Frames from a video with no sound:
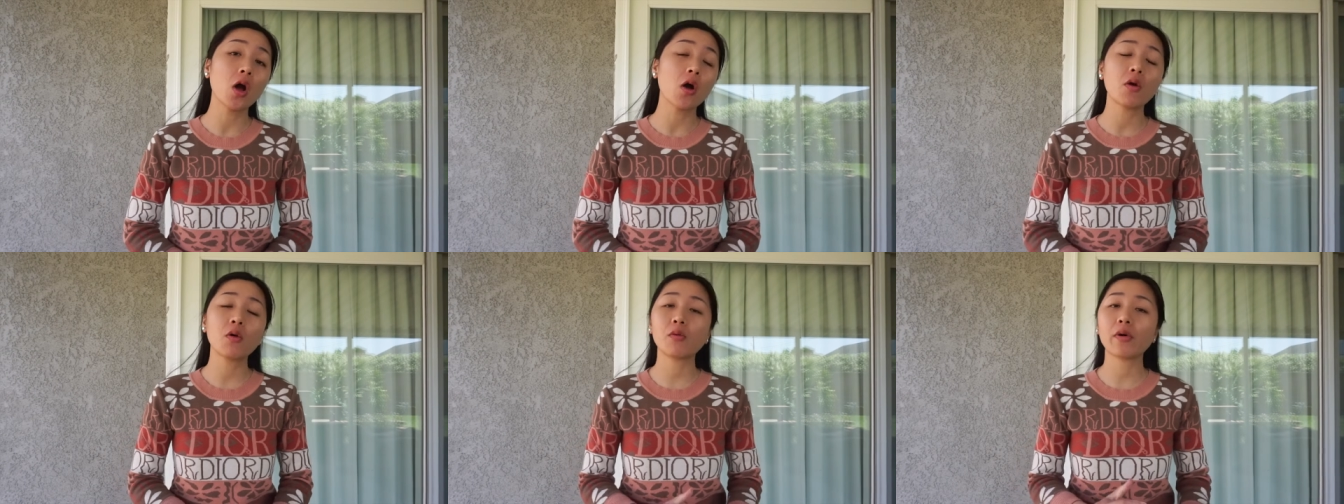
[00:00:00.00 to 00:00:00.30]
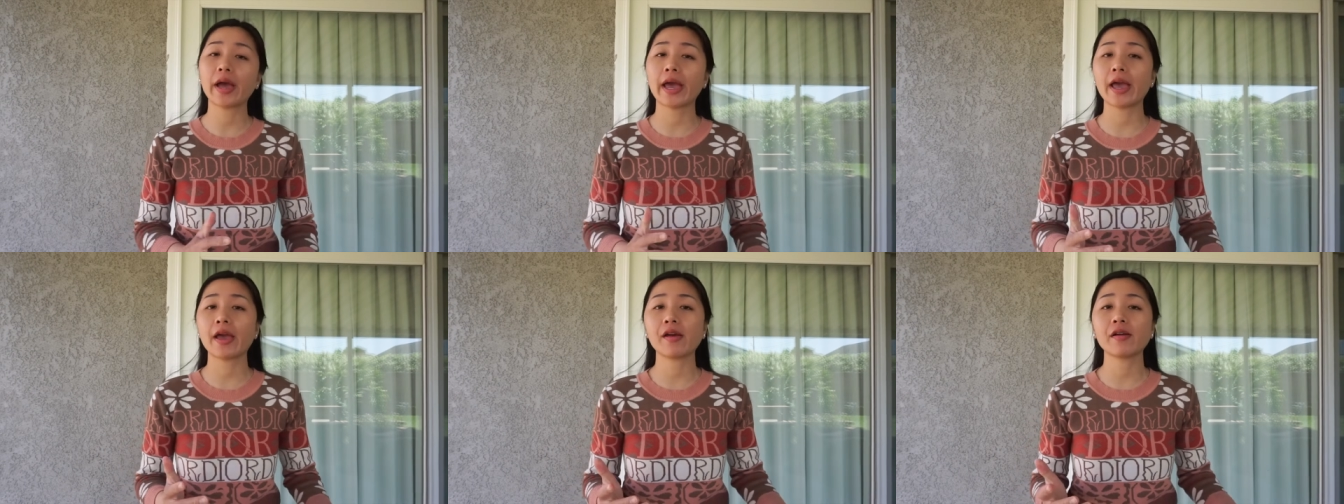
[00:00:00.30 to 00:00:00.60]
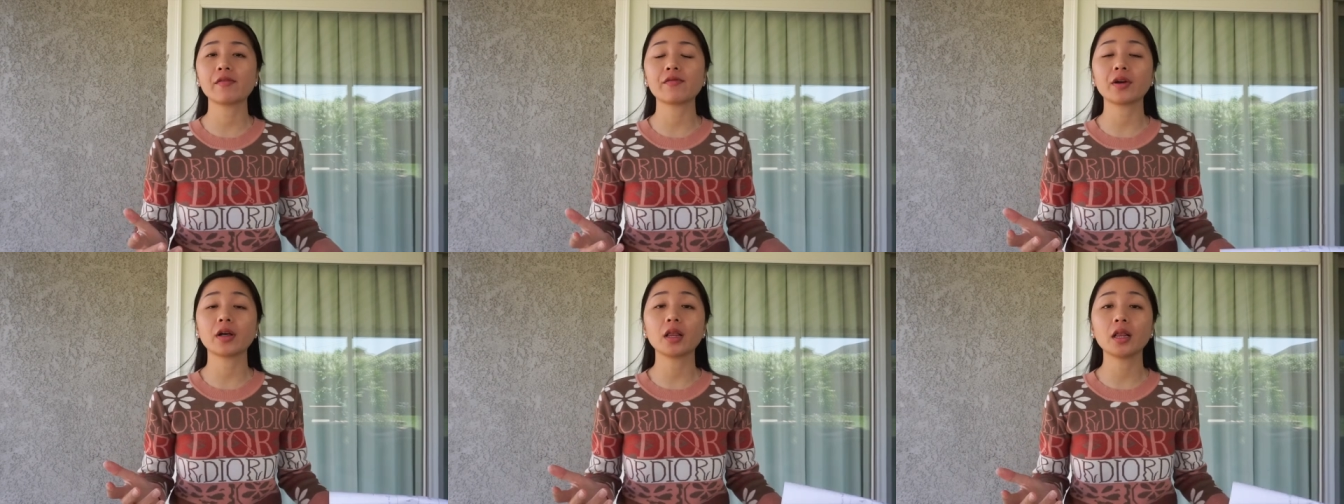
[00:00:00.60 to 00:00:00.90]
who
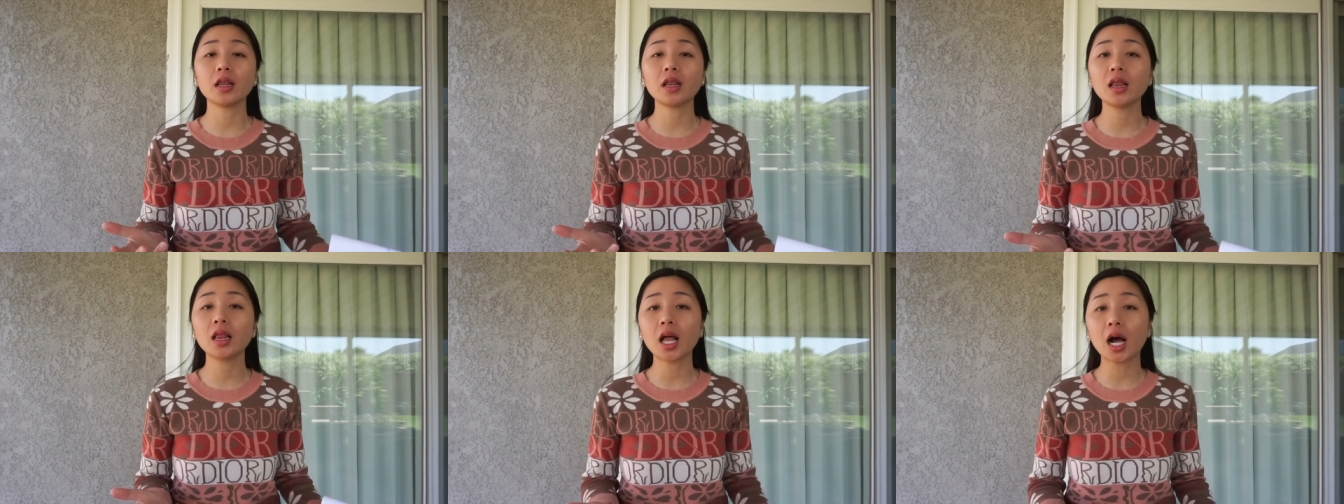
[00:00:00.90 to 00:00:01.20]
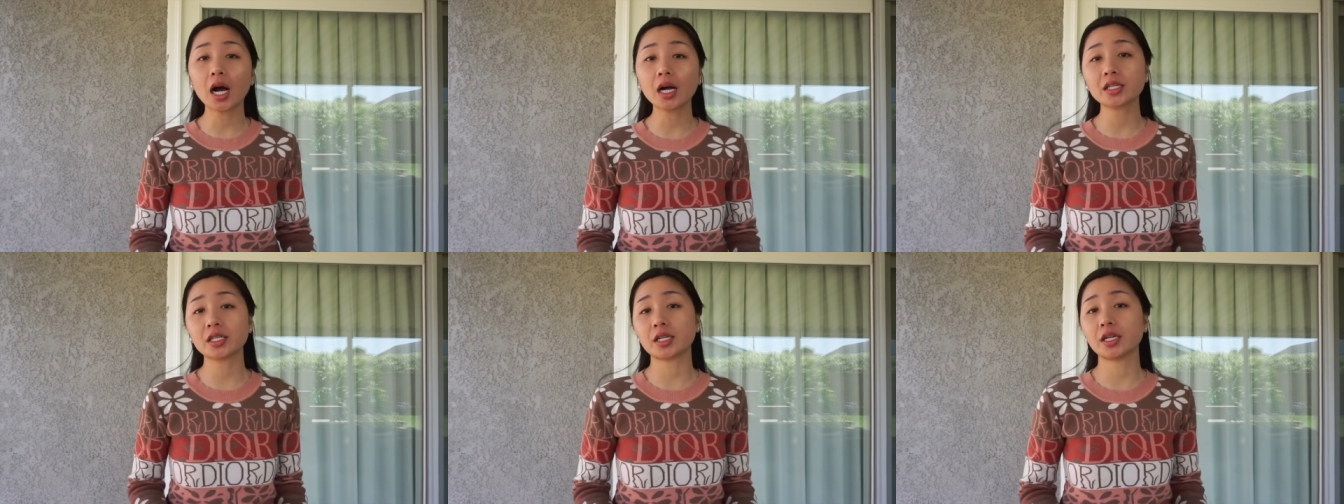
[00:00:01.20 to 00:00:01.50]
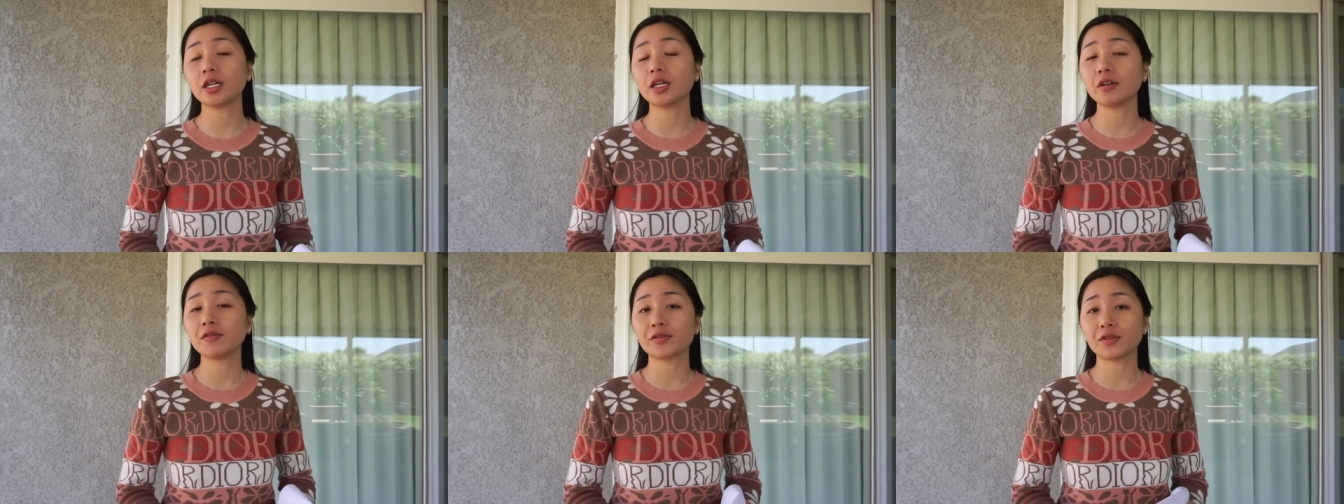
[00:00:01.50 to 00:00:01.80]
have a lot
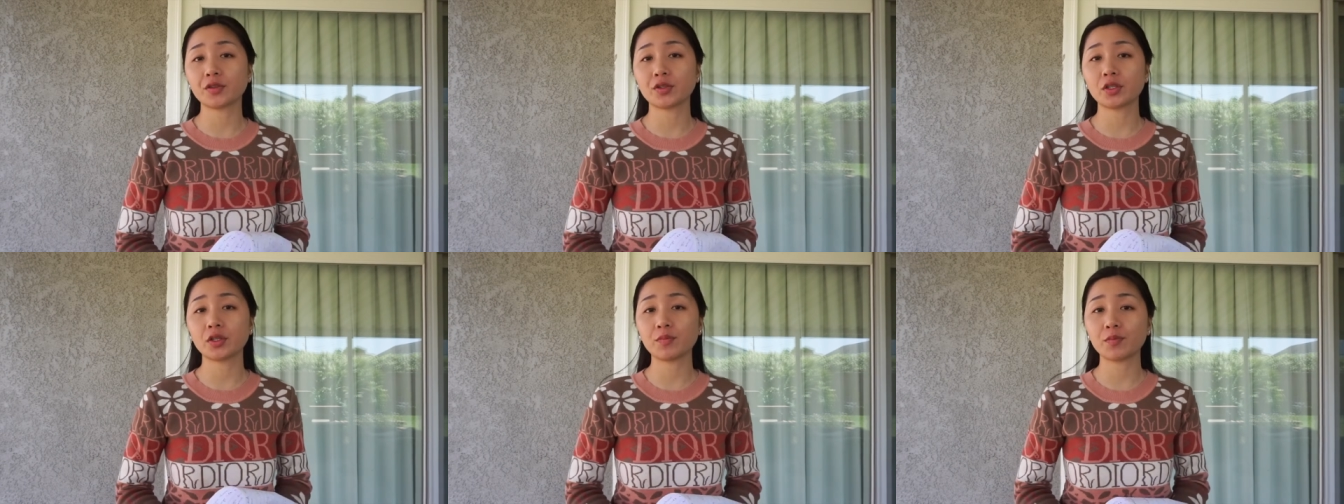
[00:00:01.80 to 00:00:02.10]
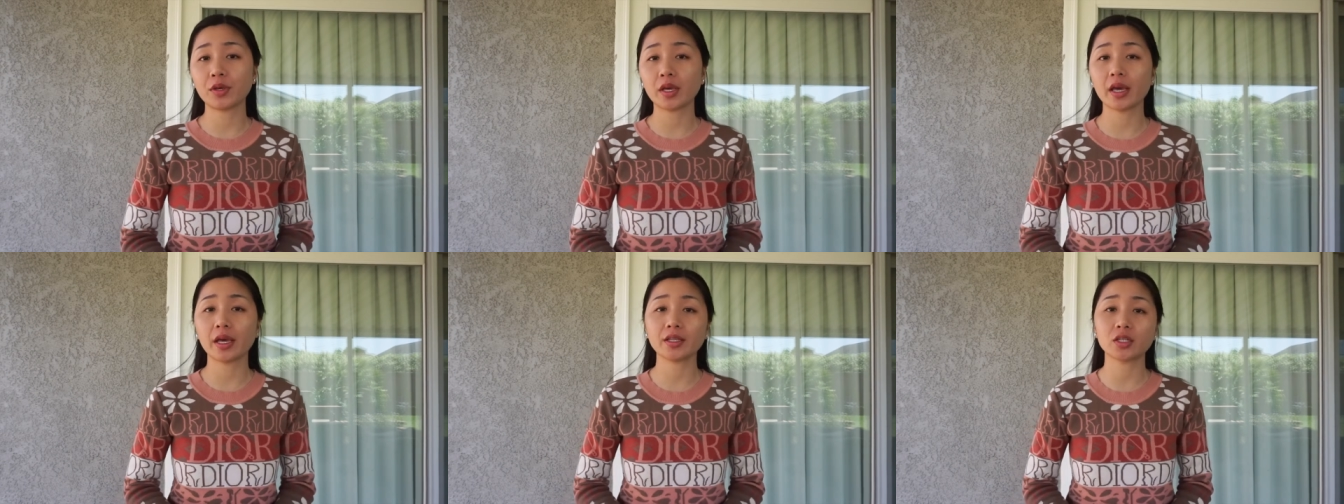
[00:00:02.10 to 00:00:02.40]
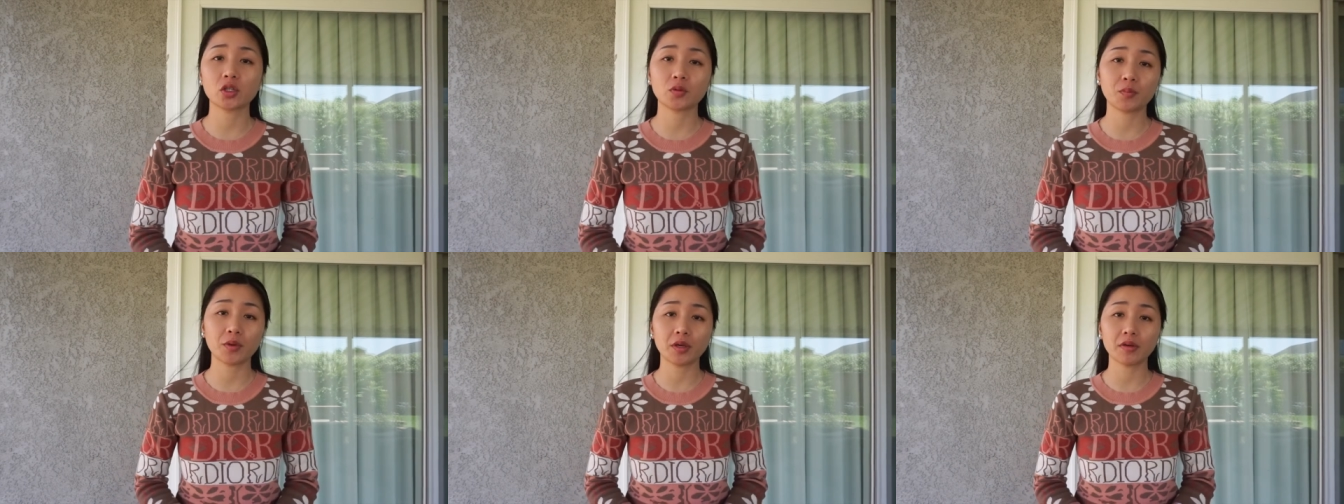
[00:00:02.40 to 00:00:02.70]
of CPA
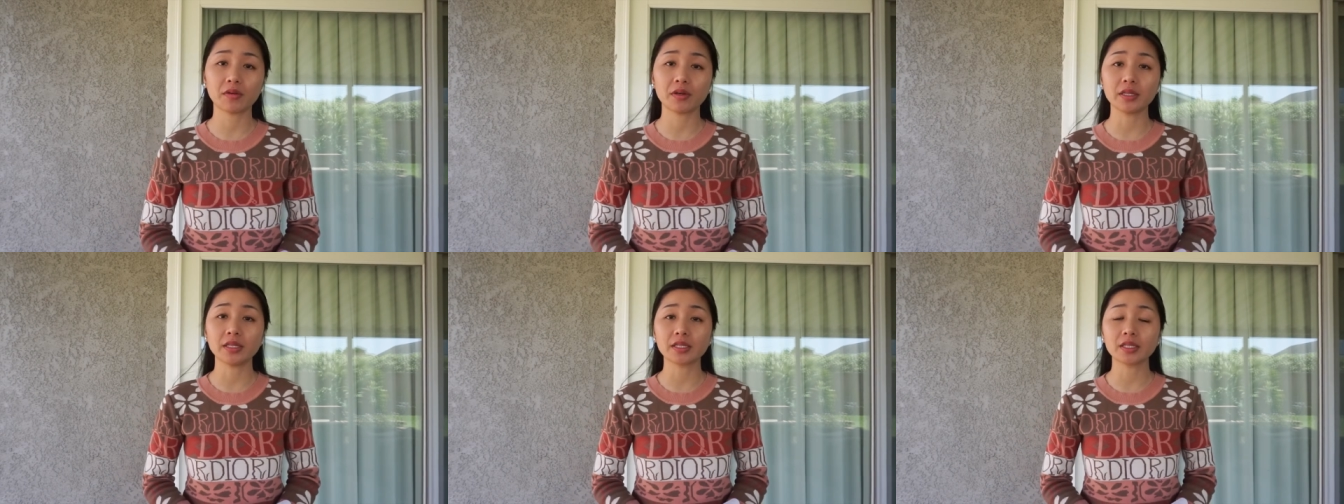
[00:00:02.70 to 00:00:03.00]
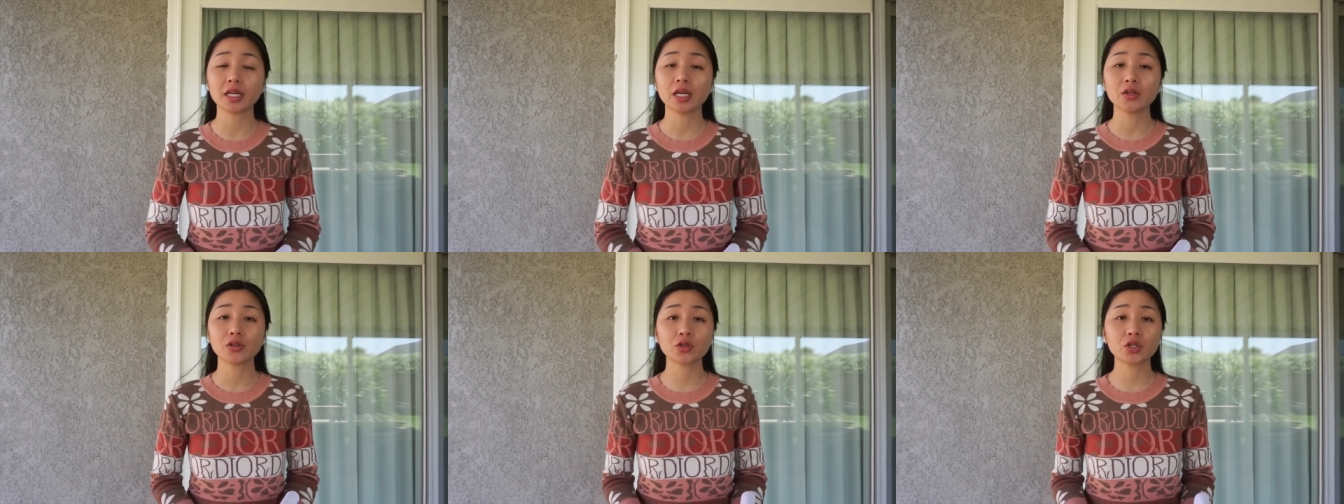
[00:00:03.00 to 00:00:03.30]
experience